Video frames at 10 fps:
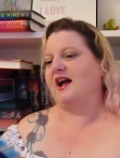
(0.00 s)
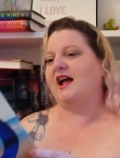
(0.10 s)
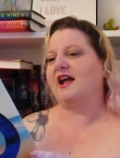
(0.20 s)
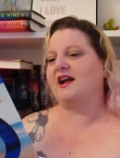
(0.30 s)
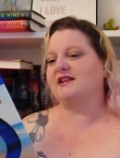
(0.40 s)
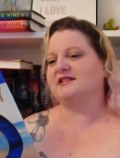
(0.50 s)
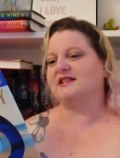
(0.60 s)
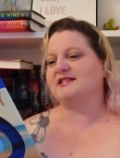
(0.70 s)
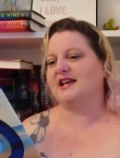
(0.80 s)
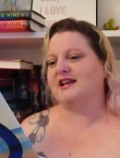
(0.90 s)
And
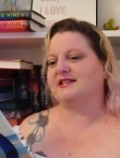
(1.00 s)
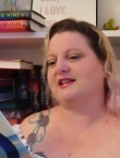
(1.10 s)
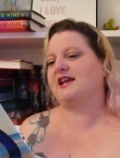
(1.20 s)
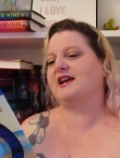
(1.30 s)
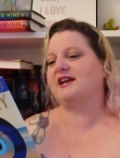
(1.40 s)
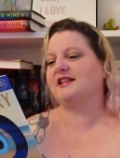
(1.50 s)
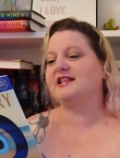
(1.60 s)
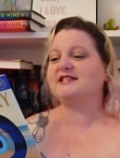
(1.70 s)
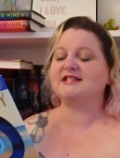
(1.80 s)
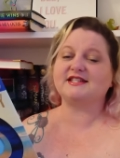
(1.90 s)
this says,
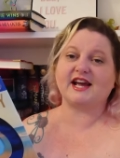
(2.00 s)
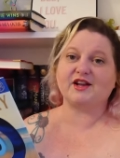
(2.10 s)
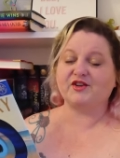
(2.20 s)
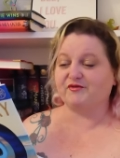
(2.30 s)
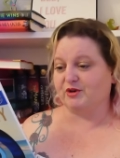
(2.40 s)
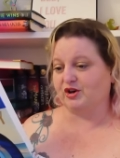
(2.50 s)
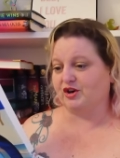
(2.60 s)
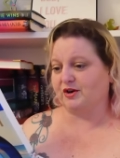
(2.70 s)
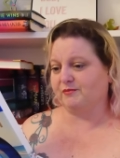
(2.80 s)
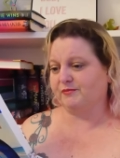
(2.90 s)
This is a tale of
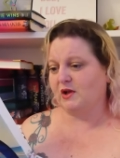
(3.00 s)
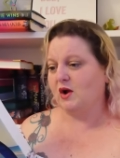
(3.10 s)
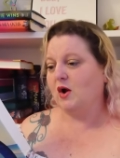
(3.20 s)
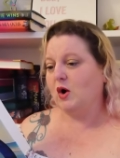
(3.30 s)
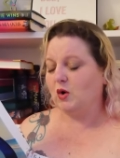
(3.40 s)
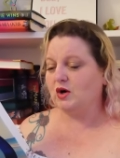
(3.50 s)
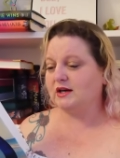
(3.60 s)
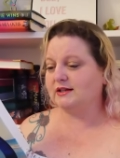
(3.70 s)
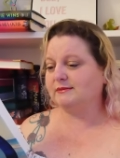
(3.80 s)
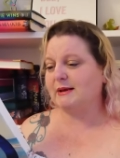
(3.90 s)
murder.
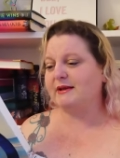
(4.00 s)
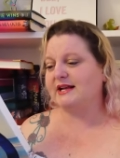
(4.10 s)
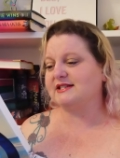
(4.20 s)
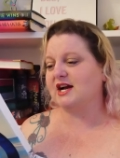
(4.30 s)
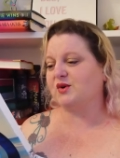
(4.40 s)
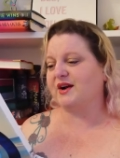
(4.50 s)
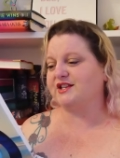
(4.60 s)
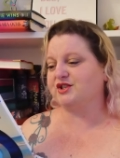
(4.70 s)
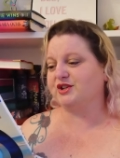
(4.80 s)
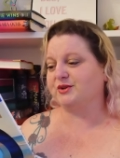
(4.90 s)
Or maybe that's not quite
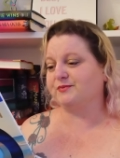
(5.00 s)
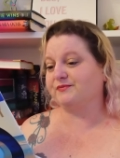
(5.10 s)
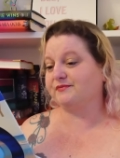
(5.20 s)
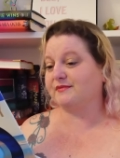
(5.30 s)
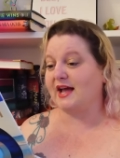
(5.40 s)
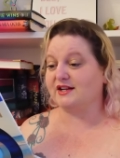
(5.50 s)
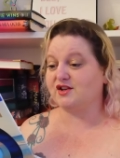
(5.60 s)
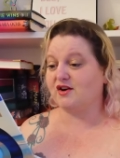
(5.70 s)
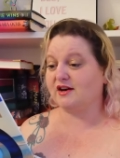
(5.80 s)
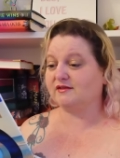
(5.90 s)
true. At its
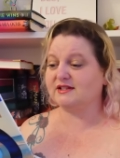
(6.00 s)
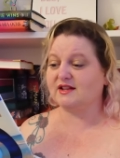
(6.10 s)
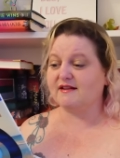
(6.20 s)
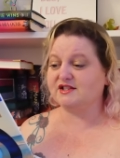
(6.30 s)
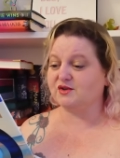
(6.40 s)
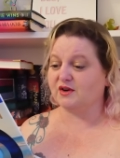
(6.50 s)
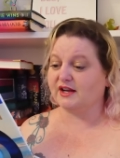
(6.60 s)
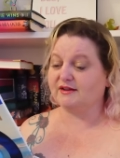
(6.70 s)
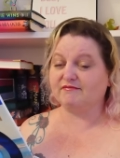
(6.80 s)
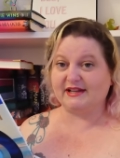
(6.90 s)
heart, it's a love
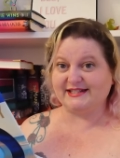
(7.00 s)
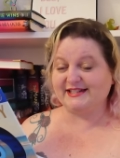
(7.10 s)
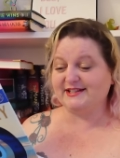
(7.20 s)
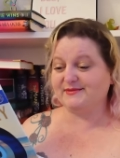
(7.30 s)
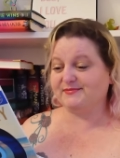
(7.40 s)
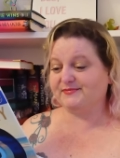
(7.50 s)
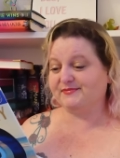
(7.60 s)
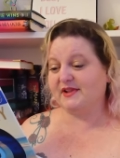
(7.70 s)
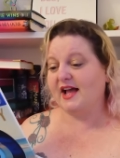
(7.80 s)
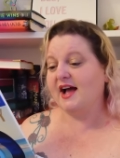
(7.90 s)
story, isn't it?
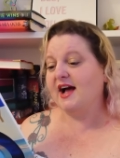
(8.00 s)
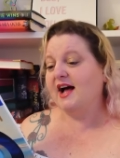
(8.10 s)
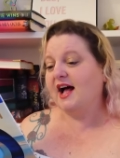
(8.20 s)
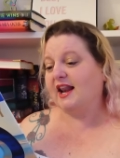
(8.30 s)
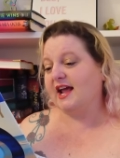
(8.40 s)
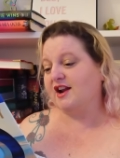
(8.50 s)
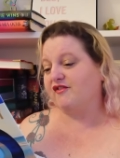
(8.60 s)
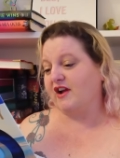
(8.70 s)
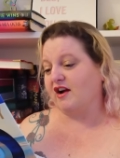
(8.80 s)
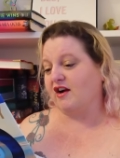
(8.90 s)
Lana
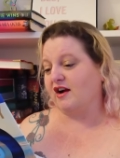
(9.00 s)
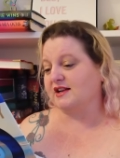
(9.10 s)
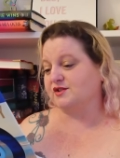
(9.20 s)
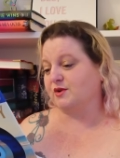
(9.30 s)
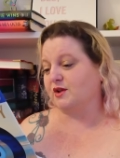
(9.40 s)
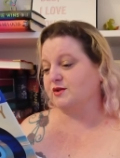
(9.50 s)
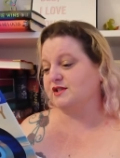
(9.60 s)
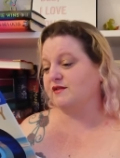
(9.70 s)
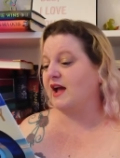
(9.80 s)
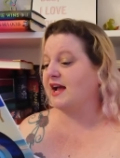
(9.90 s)
Farrar is a
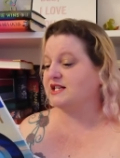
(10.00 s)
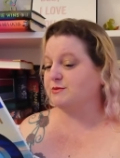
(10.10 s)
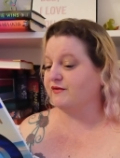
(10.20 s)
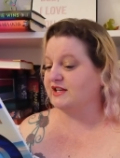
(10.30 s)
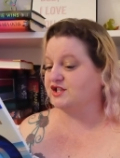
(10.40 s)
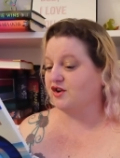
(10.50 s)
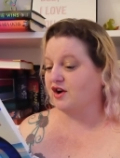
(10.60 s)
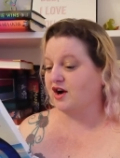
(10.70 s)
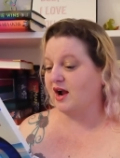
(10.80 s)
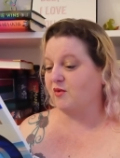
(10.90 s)
reclusive ex movie
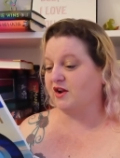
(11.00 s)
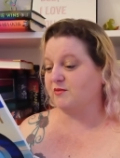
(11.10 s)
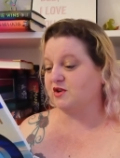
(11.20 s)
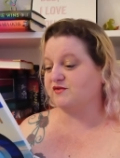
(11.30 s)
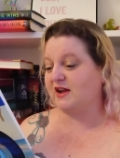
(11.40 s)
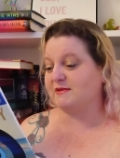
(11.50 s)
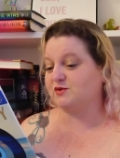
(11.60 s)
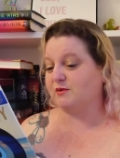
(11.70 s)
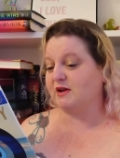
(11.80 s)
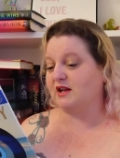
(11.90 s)
star and one of the most famous
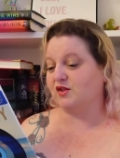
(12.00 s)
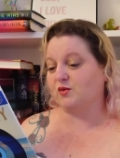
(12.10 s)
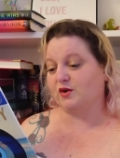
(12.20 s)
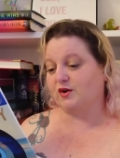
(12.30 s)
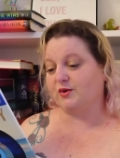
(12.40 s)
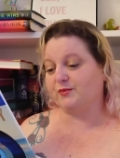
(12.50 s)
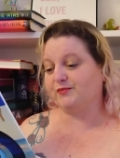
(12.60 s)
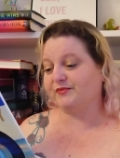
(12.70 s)
women in the world.